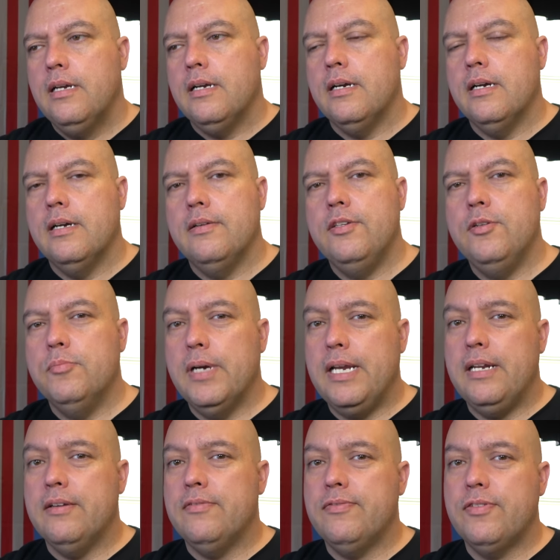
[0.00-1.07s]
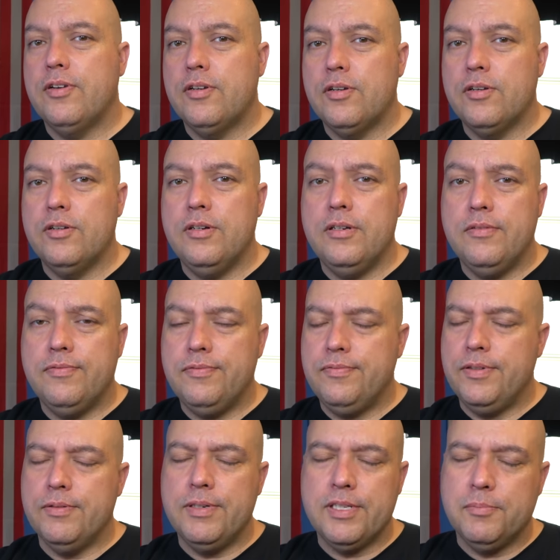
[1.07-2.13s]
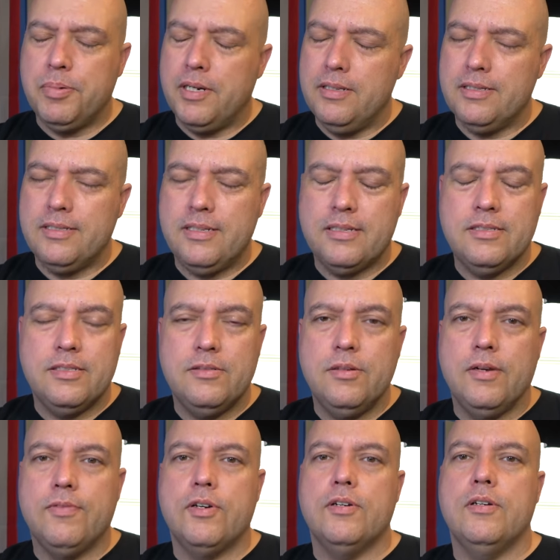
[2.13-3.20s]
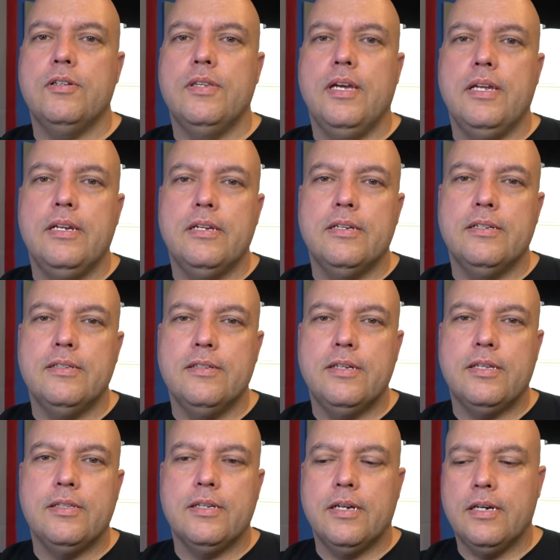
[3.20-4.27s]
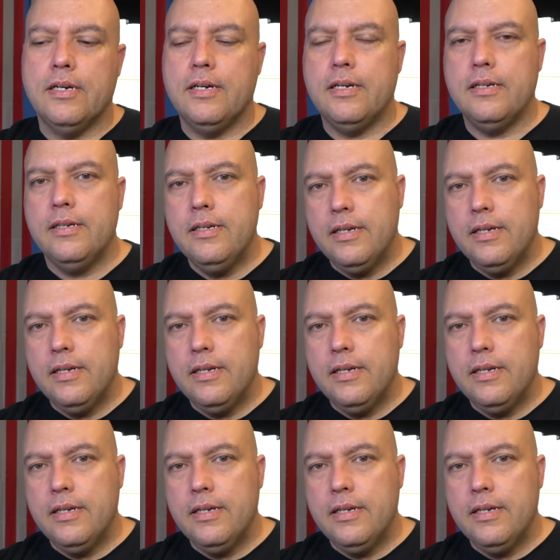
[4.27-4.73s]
Uh, you might have heard, if you're into politics, you have heard that, that uh,